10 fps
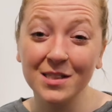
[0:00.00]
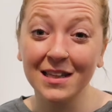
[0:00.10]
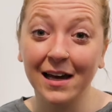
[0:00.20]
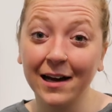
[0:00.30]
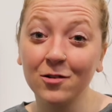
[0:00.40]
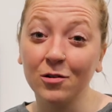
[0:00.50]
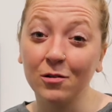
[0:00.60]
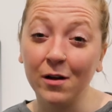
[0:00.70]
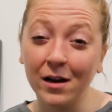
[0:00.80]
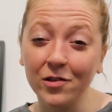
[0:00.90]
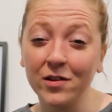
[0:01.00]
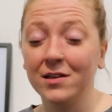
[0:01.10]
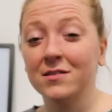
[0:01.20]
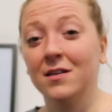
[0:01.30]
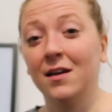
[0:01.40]
slacked on a lot of
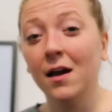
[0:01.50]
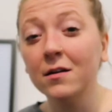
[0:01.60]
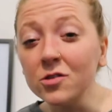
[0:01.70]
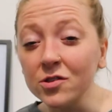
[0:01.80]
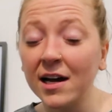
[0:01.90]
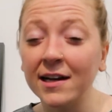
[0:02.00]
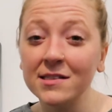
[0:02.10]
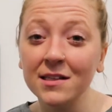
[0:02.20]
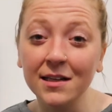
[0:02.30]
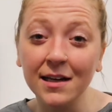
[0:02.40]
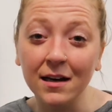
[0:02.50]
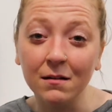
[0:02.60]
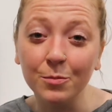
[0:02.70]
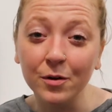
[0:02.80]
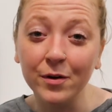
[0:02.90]
things like exercising and
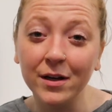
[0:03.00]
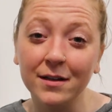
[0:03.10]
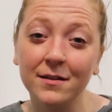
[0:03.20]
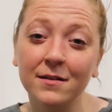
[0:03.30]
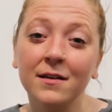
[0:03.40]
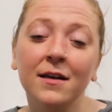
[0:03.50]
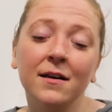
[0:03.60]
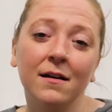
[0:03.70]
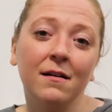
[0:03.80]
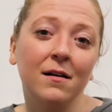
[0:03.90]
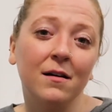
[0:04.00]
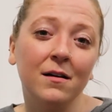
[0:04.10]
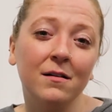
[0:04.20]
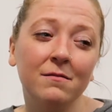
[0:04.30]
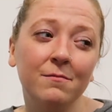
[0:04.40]
uploading and
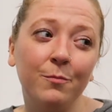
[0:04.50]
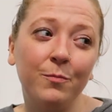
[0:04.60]
uh,